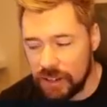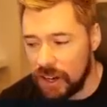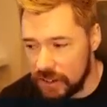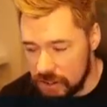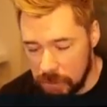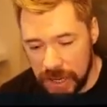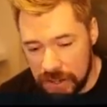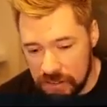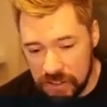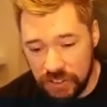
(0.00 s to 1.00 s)
I need to make it
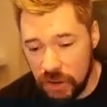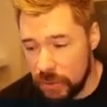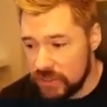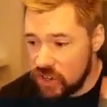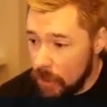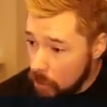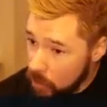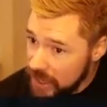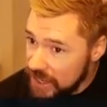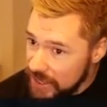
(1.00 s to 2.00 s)
to the final every time and
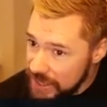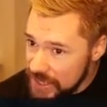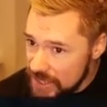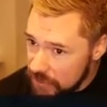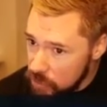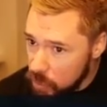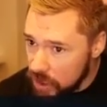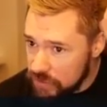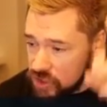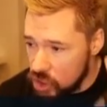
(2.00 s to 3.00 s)
win at least every one
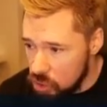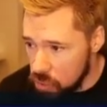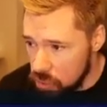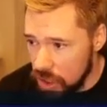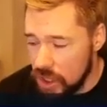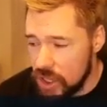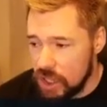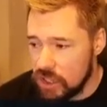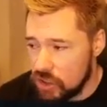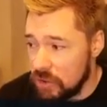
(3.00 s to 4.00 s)
of two.
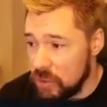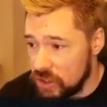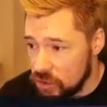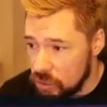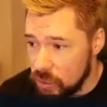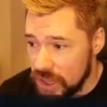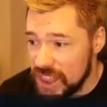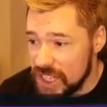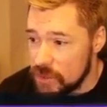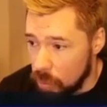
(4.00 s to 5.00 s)
So if we do win
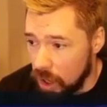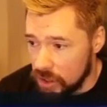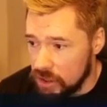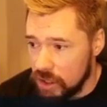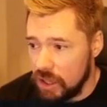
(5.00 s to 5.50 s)
this one,